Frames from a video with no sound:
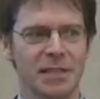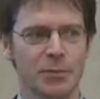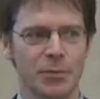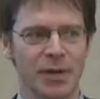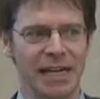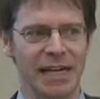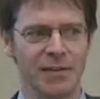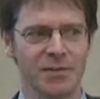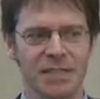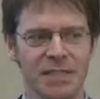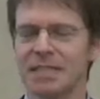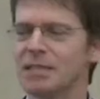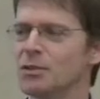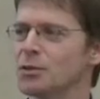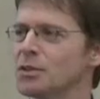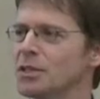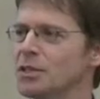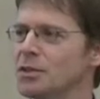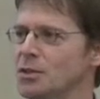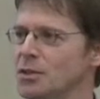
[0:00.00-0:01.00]
in privacy,
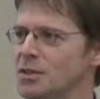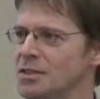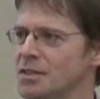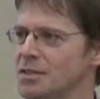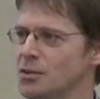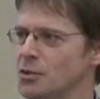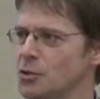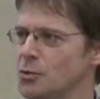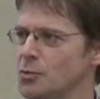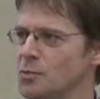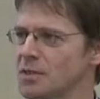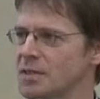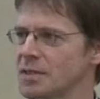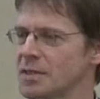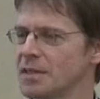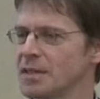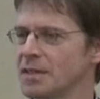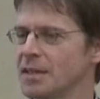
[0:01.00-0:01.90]
not in nursing homes.